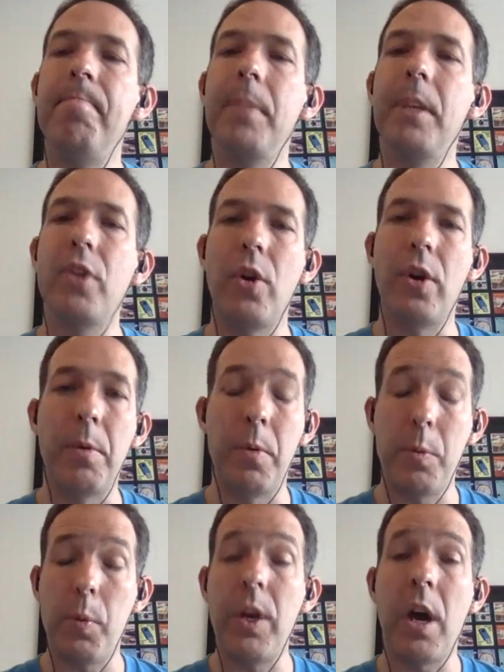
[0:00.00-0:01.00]

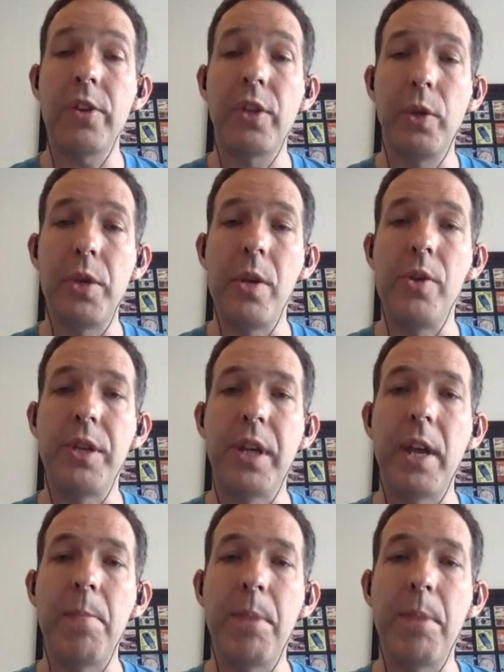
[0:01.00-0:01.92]
So we are still using it,